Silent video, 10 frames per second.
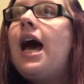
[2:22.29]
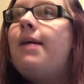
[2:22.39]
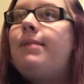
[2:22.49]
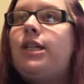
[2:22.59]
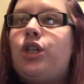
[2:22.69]

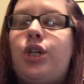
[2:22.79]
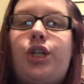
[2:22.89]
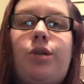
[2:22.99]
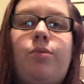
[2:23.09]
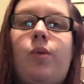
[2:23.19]
I made sure
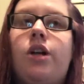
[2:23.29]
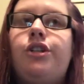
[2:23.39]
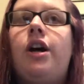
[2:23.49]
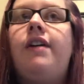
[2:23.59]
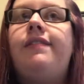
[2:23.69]
she was
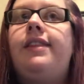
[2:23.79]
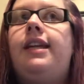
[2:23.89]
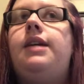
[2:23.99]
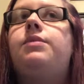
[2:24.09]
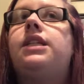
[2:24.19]
washed off, and
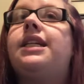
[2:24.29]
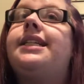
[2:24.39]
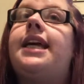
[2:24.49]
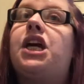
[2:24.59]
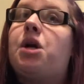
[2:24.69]
then he was gonna
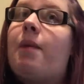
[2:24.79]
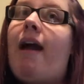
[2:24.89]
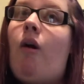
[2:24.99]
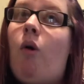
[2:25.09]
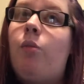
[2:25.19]
take her
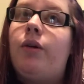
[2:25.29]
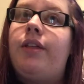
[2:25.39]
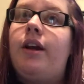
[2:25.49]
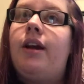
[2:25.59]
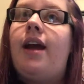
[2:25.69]
back home with
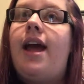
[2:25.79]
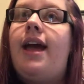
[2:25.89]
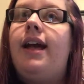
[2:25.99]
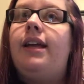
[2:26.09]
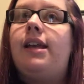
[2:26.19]
her.
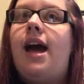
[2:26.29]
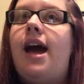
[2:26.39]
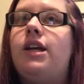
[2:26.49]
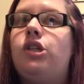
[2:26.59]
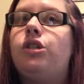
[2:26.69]
And
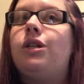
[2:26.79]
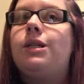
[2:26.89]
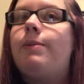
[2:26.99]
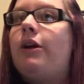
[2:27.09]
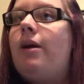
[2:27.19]
I just
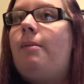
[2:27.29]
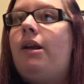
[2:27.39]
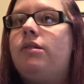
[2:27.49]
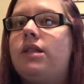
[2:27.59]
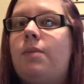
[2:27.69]
looked at my grandma
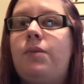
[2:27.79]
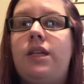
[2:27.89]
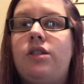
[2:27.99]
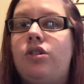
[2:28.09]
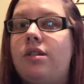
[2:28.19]
and I was like,
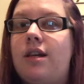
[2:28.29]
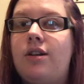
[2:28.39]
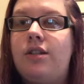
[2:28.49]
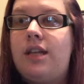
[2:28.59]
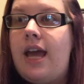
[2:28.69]
please just let
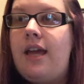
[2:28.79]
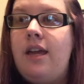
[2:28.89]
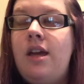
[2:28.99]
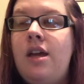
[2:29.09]
her stay.